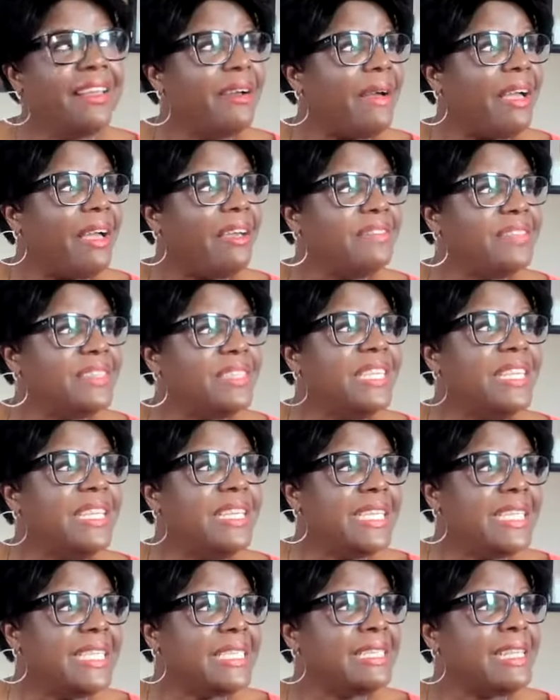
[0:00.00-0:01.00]
I've seen
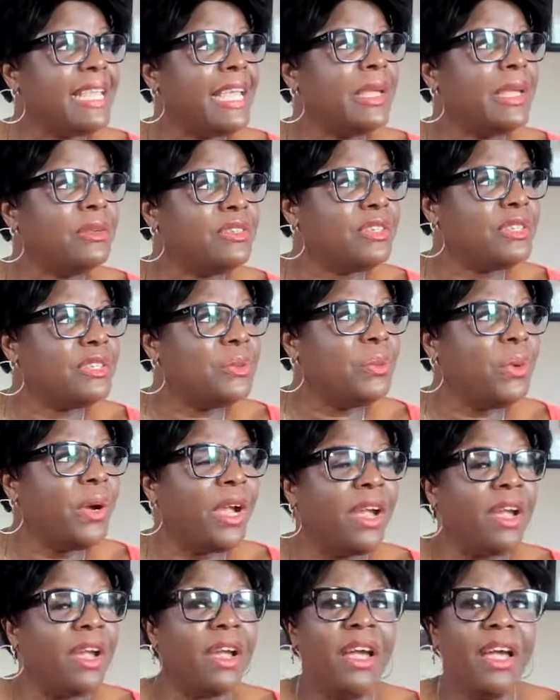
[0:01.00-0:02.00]
these sandwiches
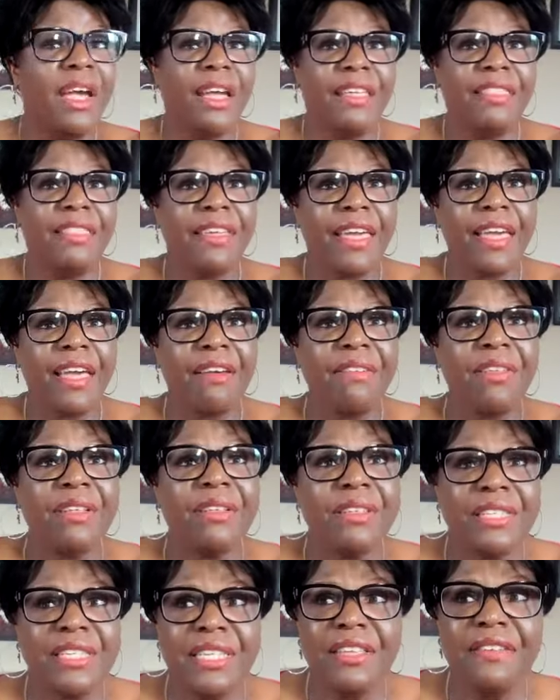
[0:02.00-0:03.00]
where they have
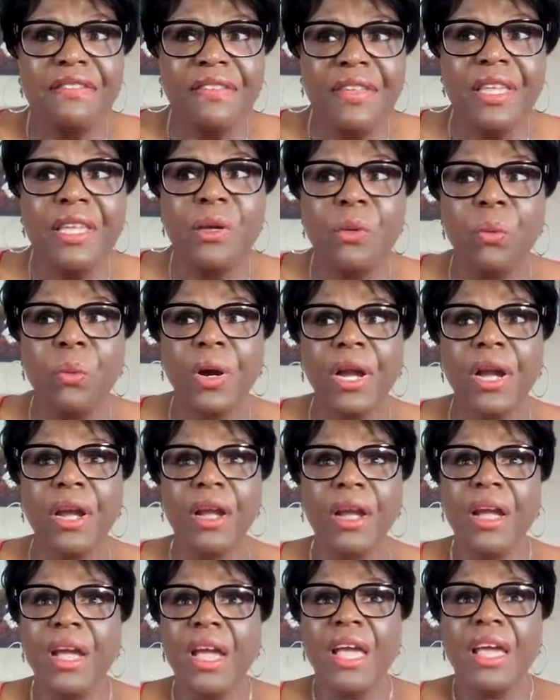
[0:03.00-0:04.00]
on TV
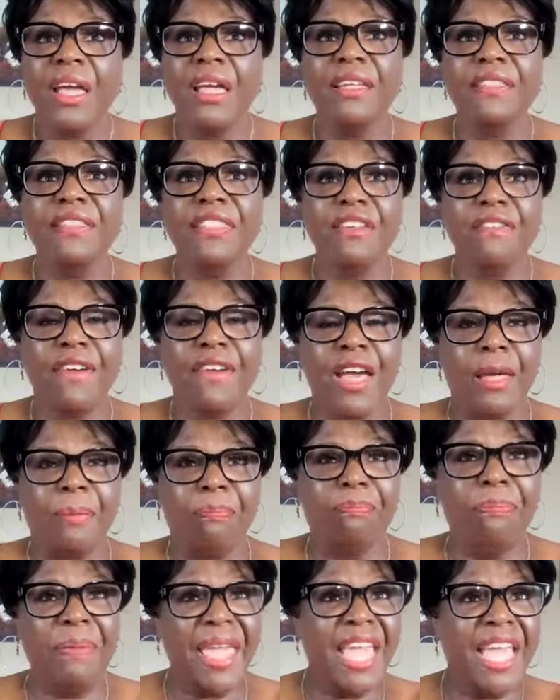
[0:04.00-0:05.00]
where they've
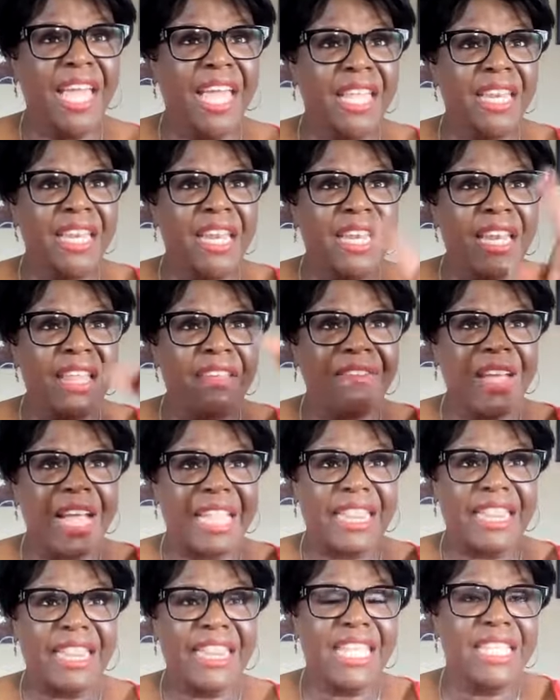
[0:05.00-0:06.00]
got bacon and they've
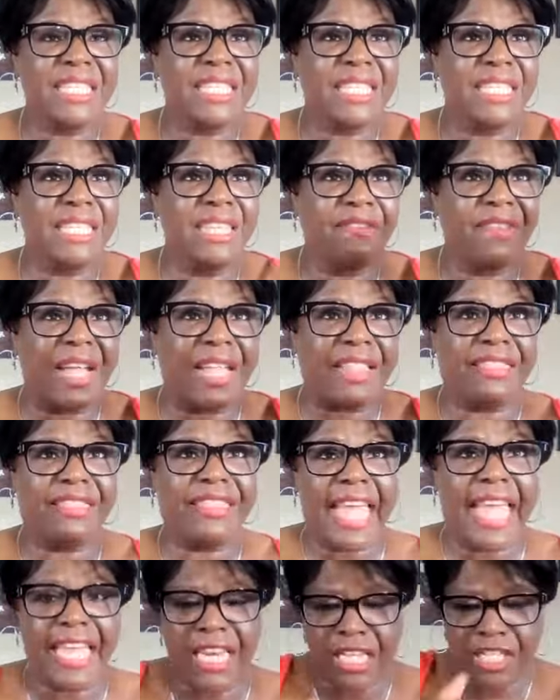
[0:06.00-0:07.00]
got this and they've got
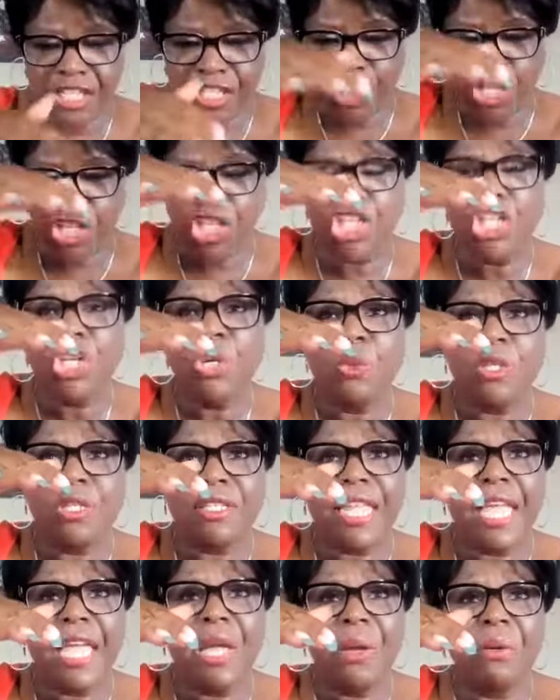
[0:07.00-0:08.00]
that. And it's a huge
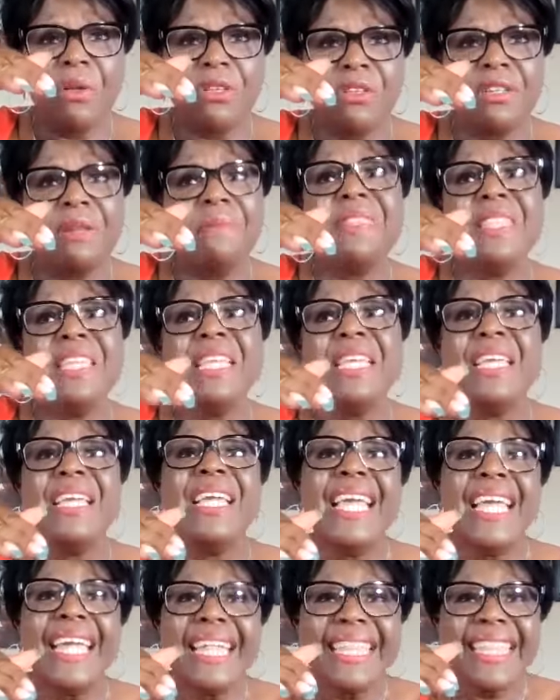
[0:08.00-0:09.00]
sandwich. And I'm
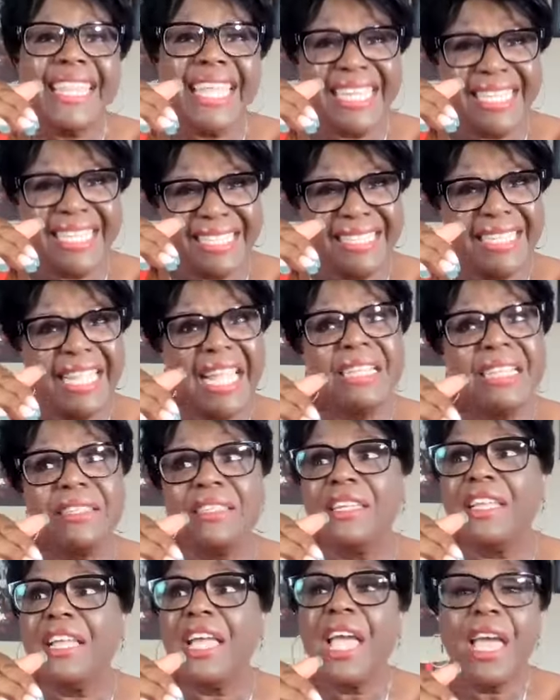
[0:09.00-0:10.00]
thinking, that is
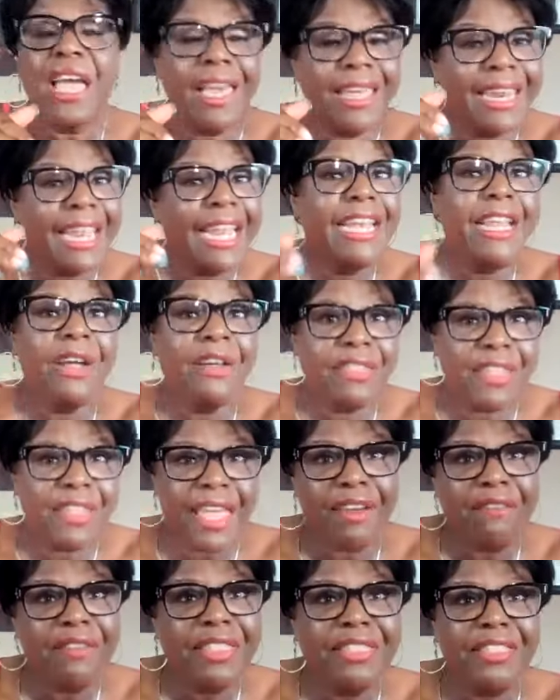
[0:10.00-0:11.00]
nasty. And I know they
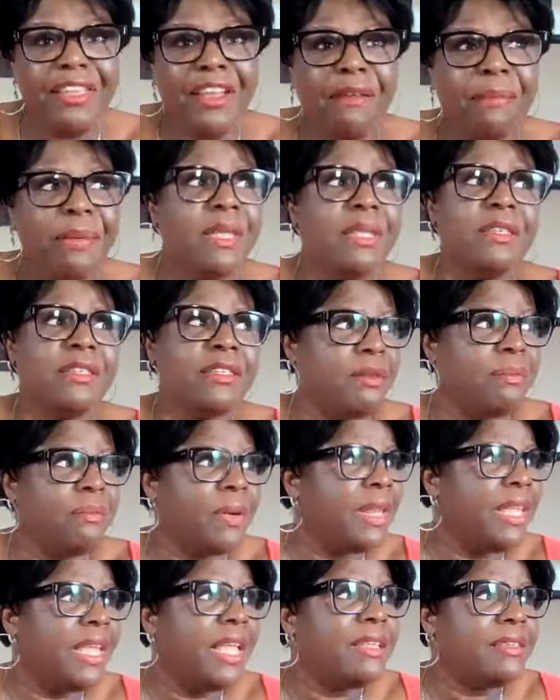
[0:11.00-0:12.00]
have it there because
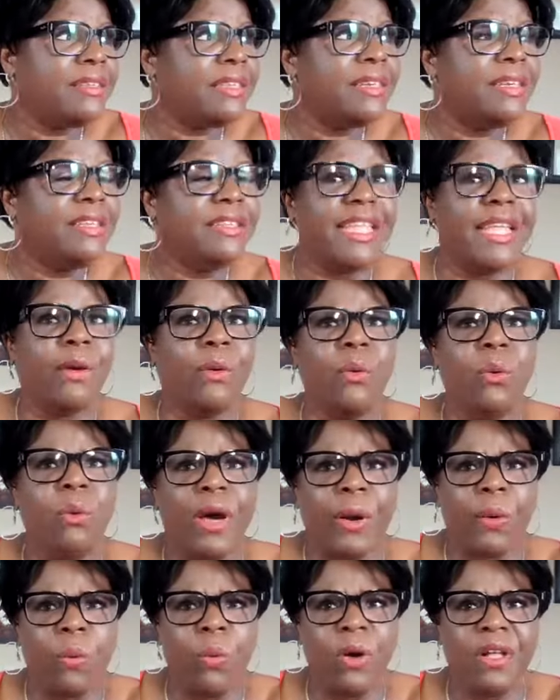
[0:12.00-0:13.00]
somebody else is going to say, ooh,
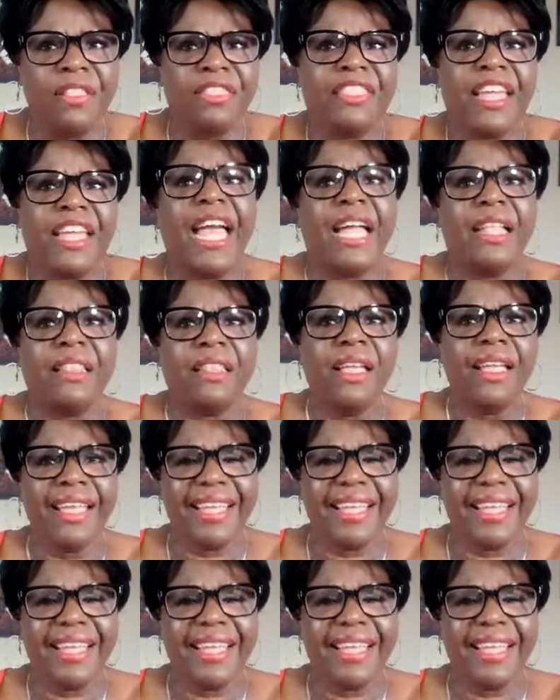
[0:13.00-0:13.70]
I want that.